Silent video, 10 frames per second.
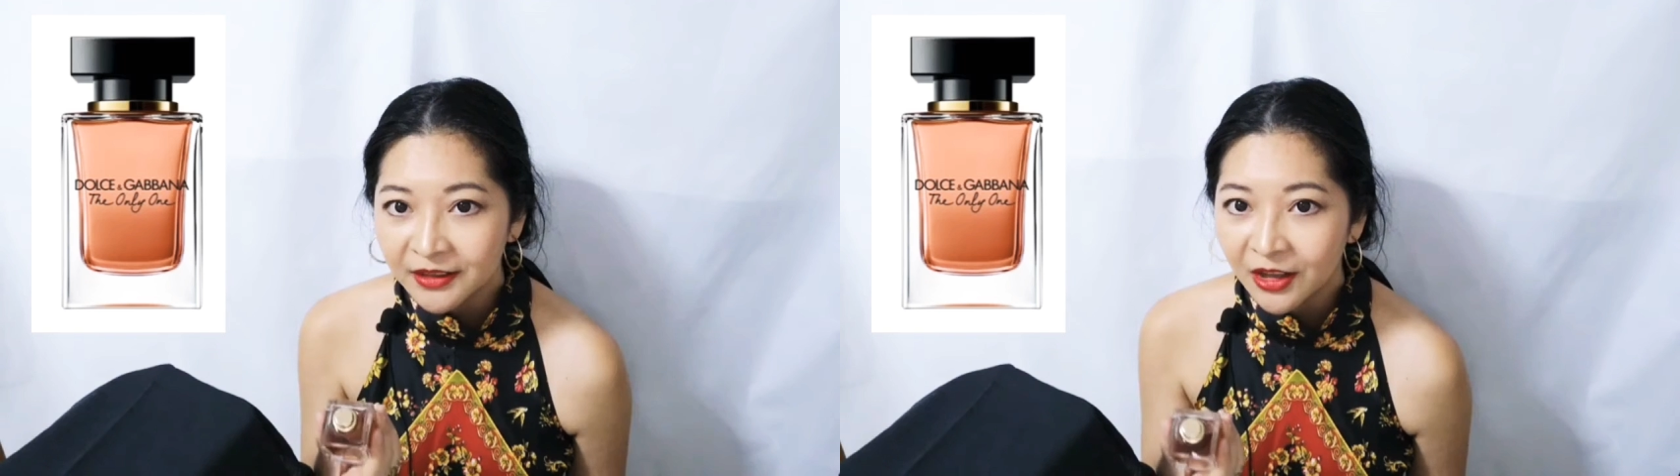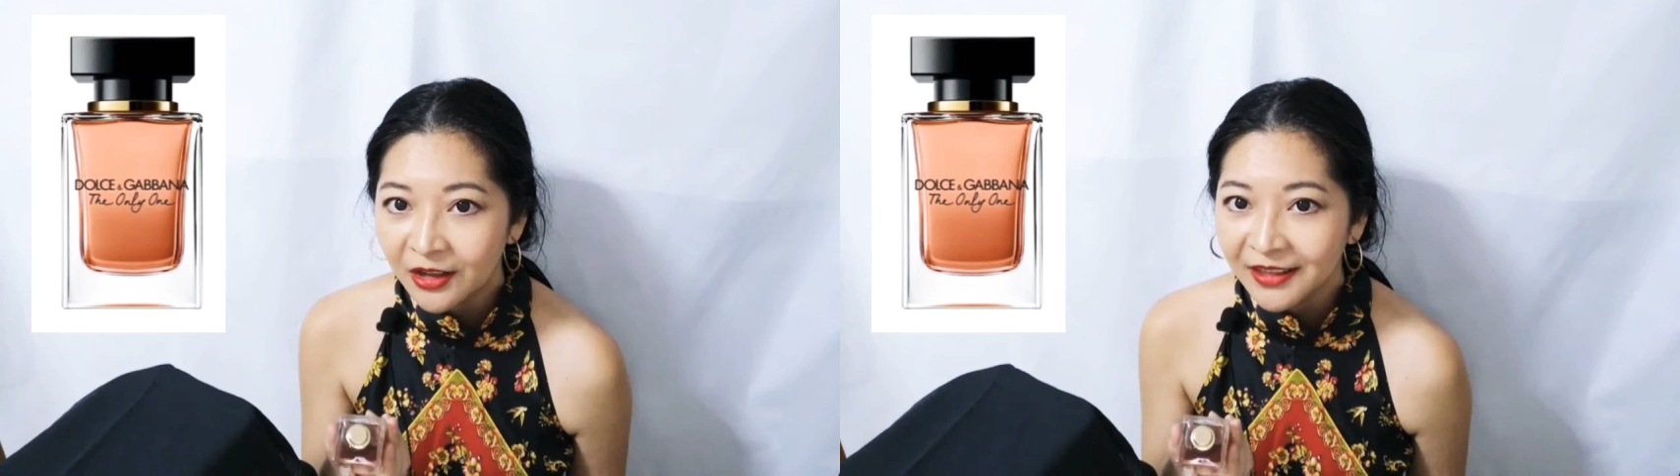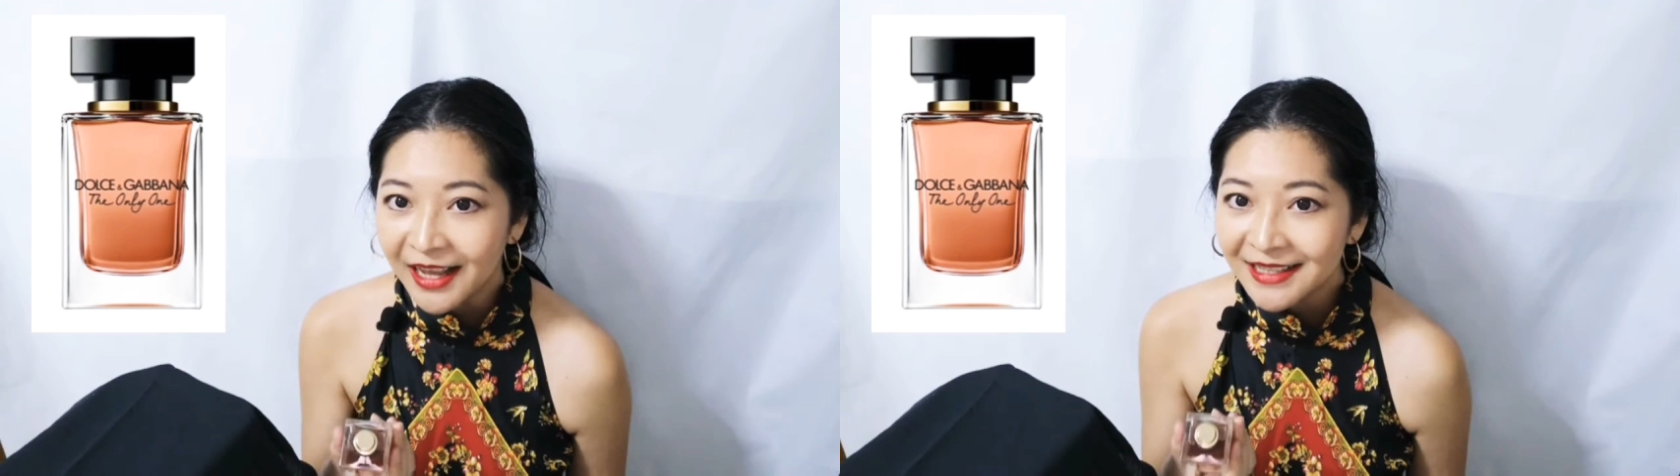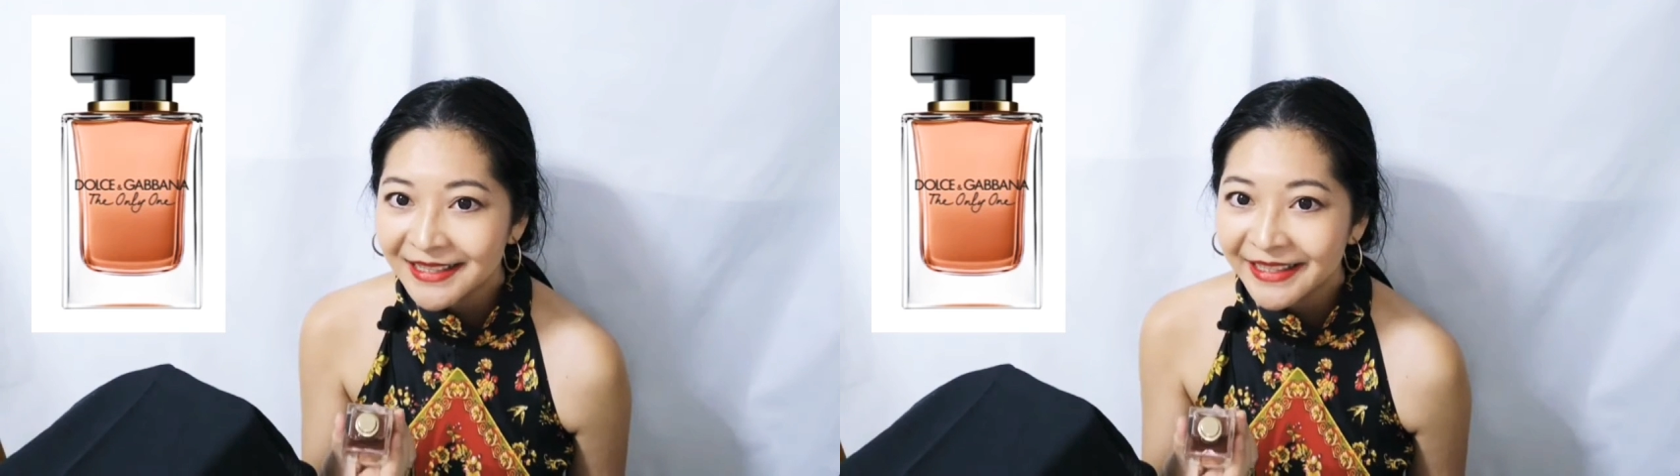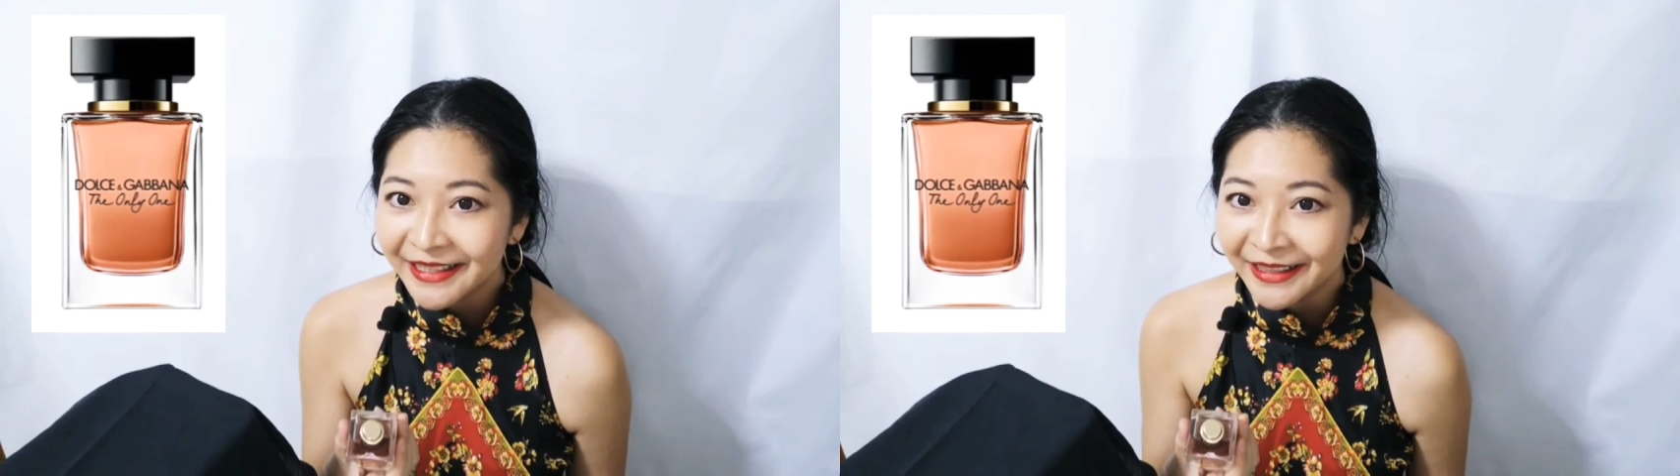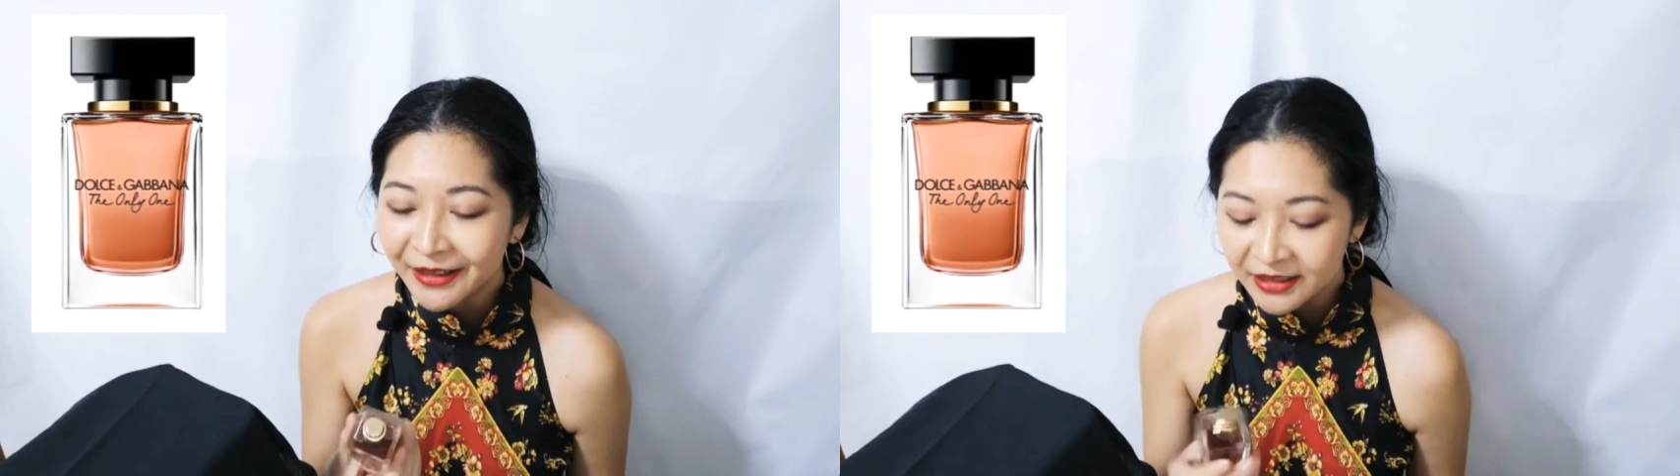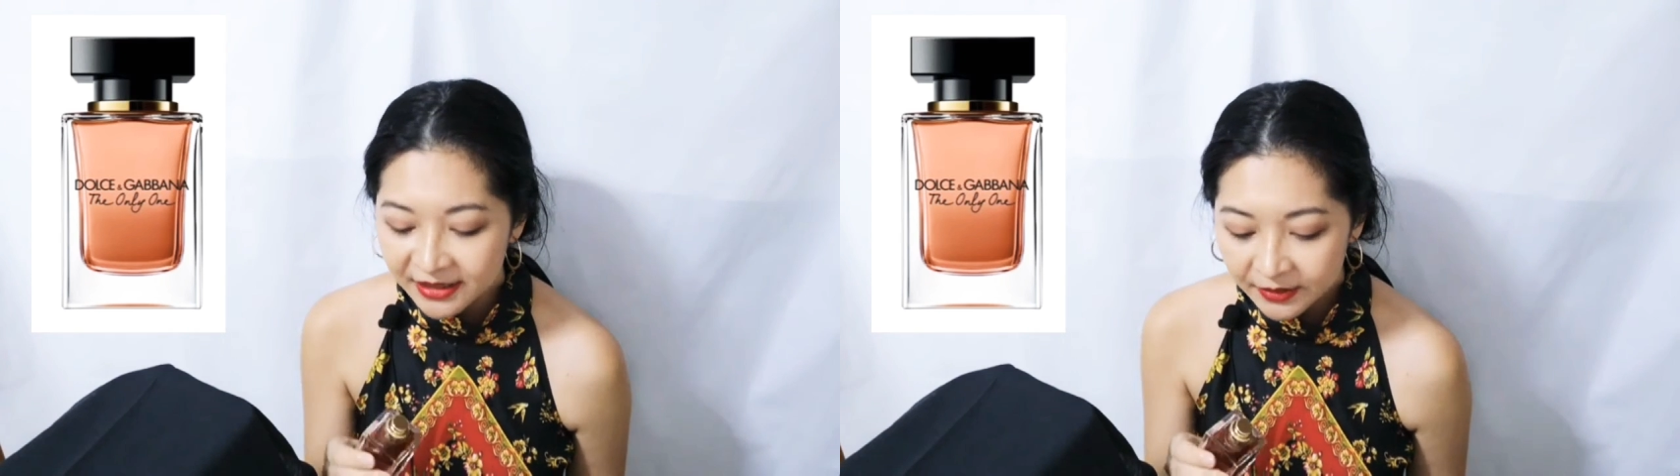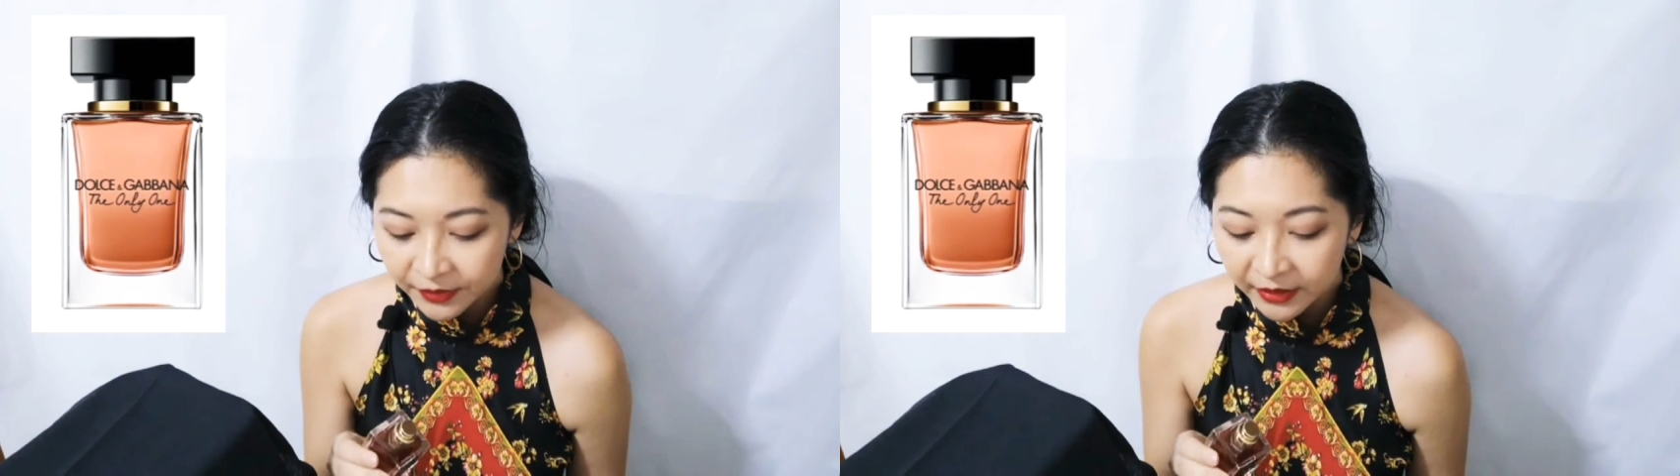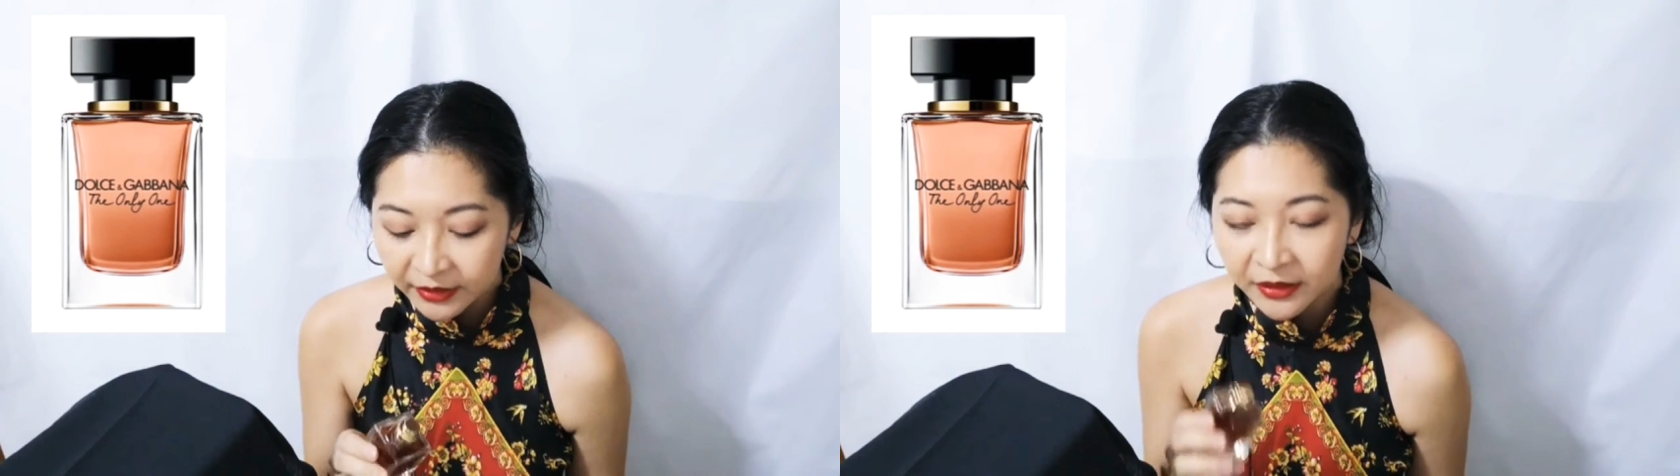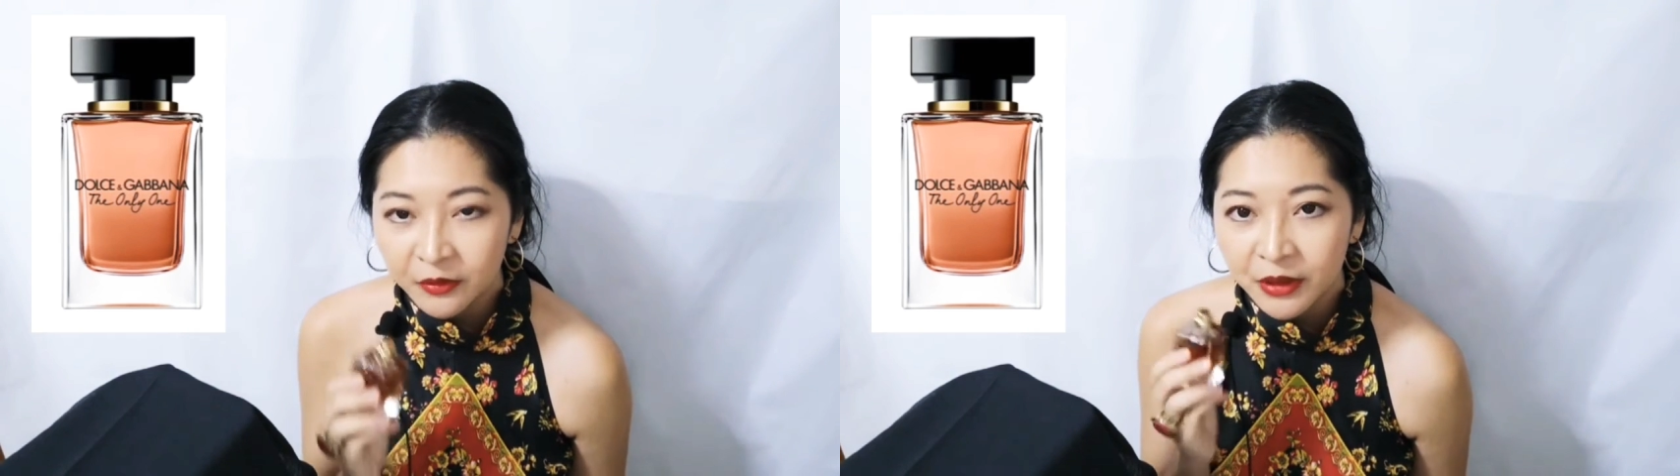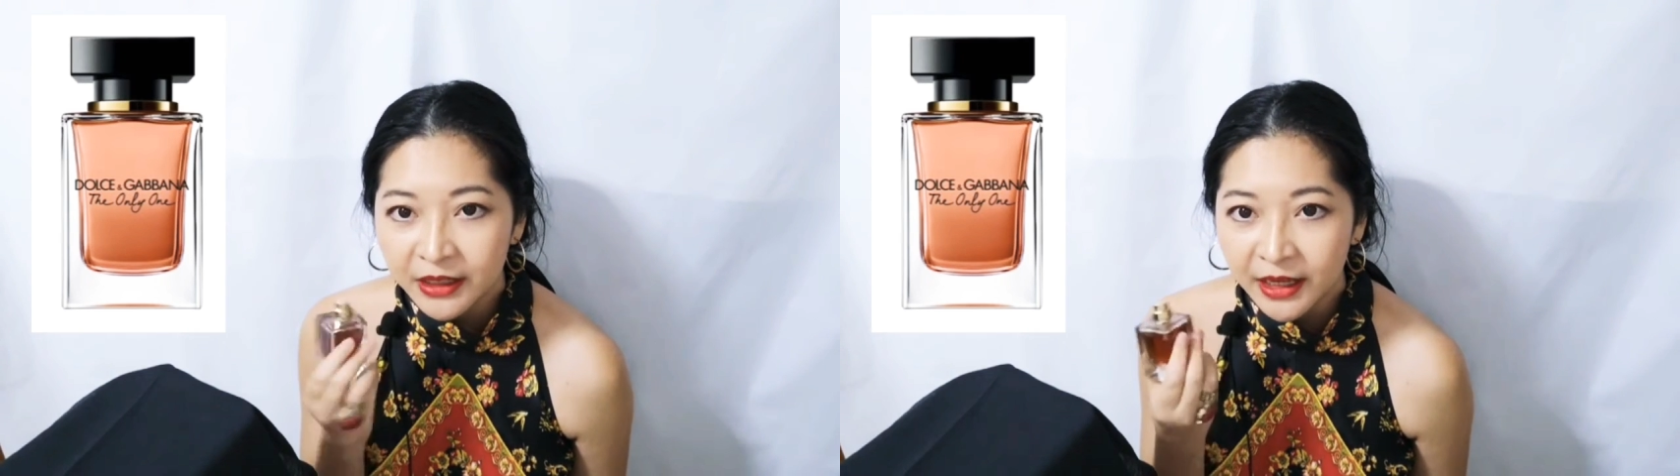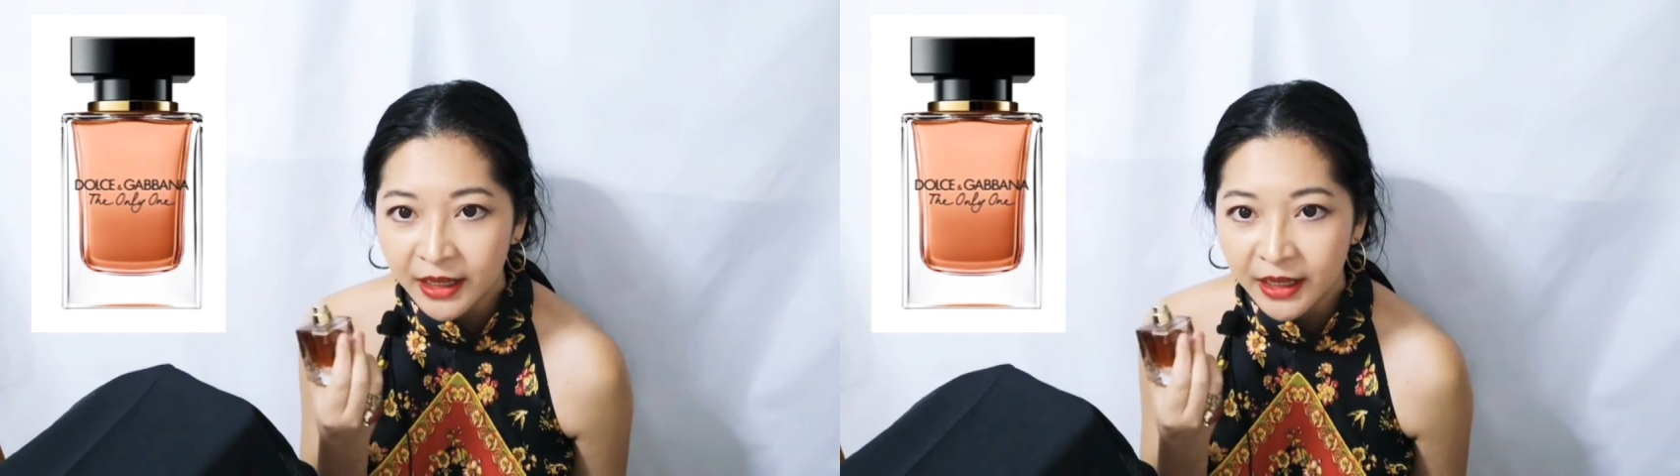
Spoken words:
and long lasting, and I just fell in love with it.